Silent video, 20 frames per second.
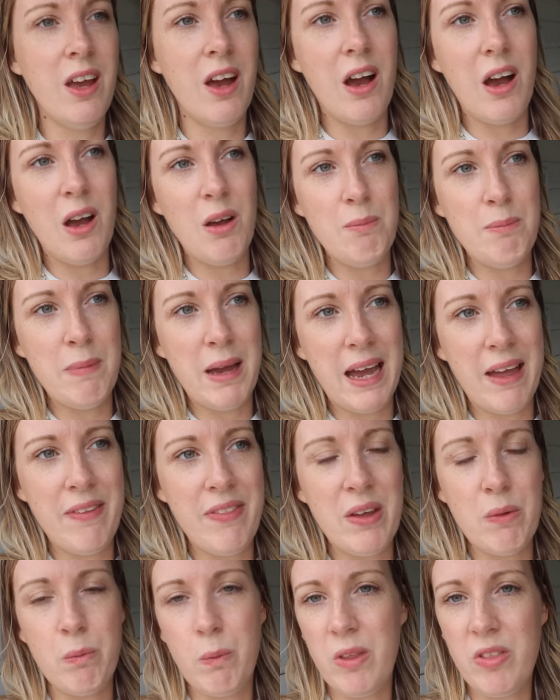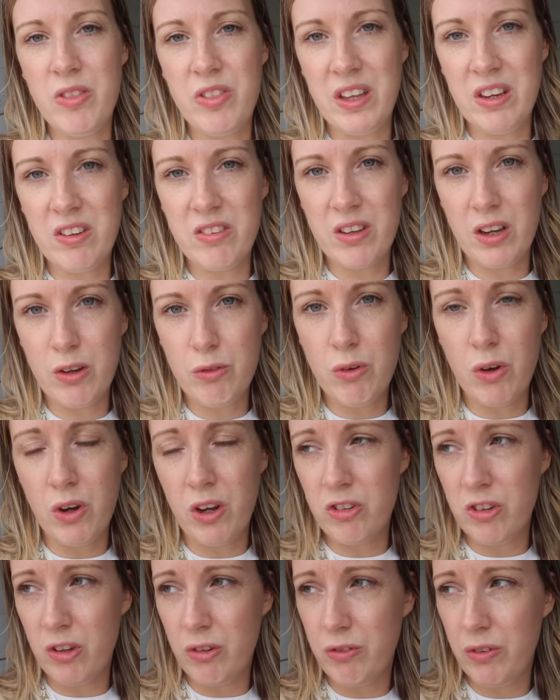And then when things go wrong,
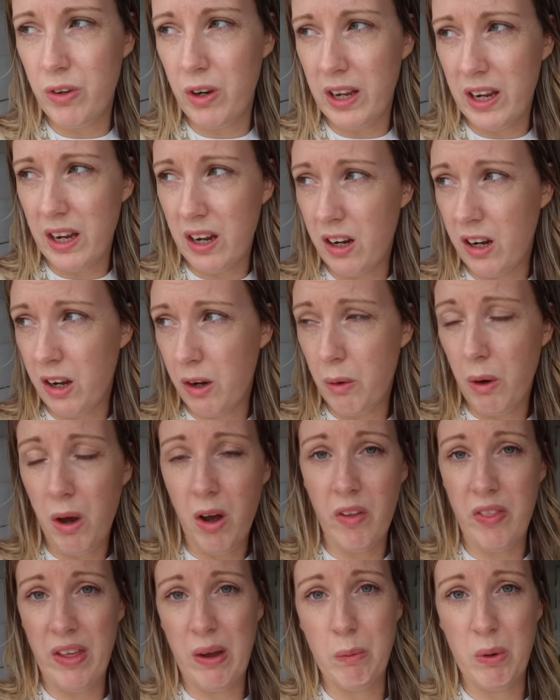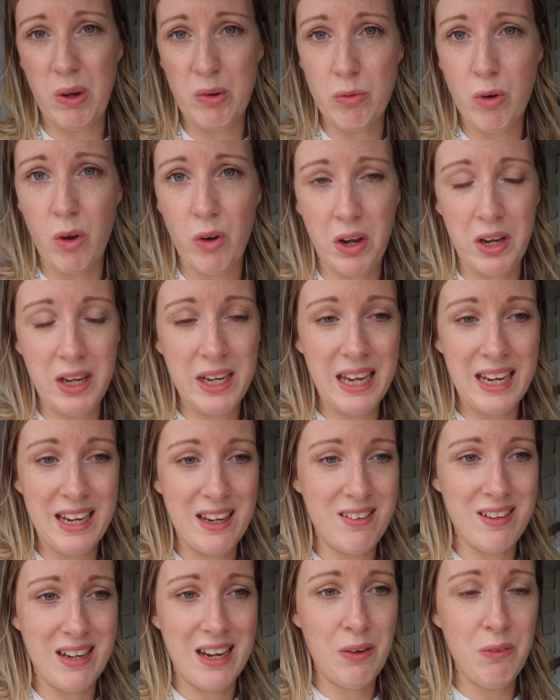I don't feel like I can go, oh, that went wrong, and kick
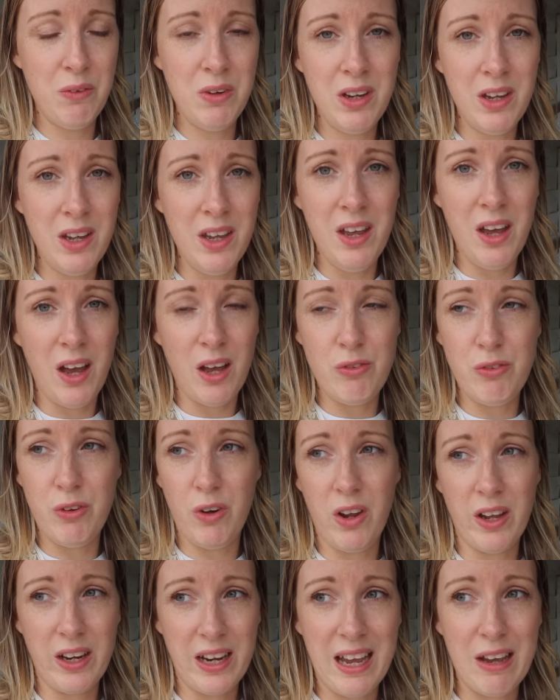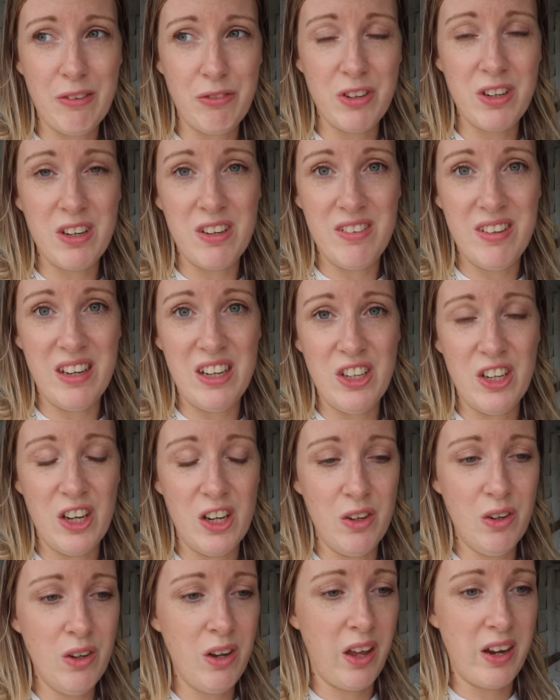it down. I feel like I have to
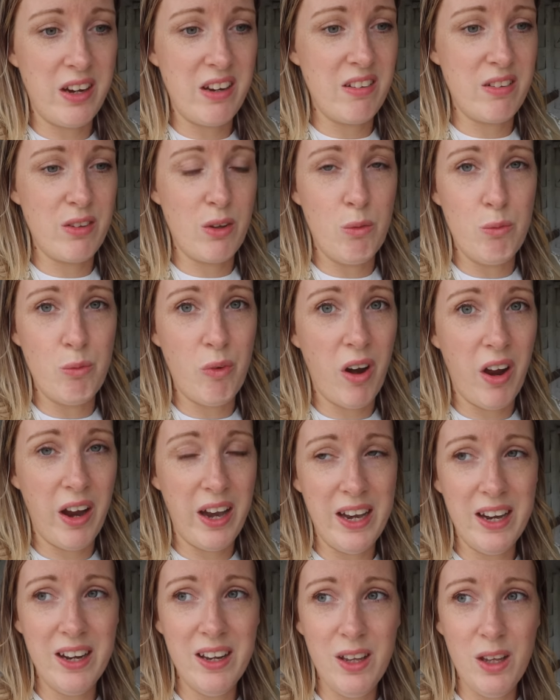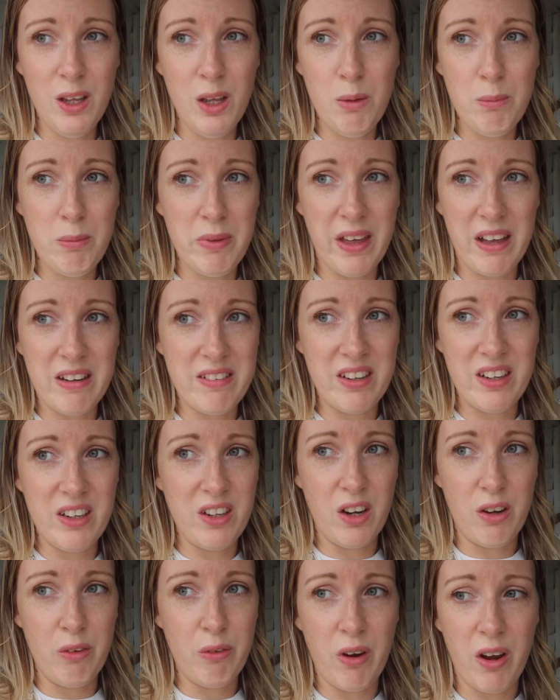continue, like it's gone right, but that
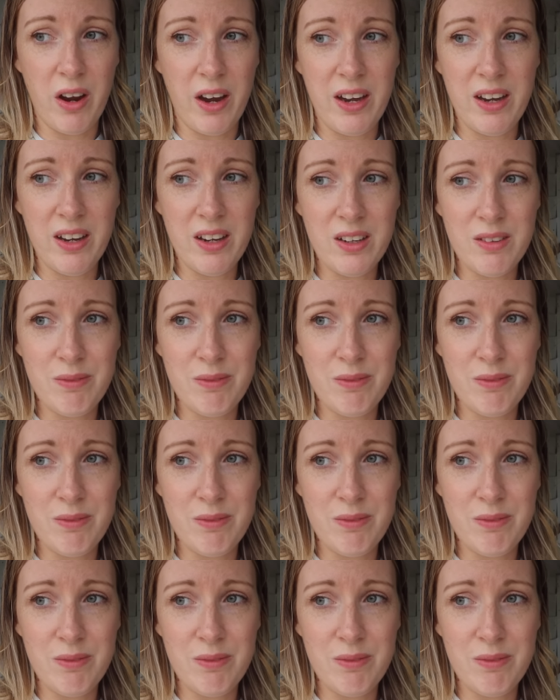didn't go right.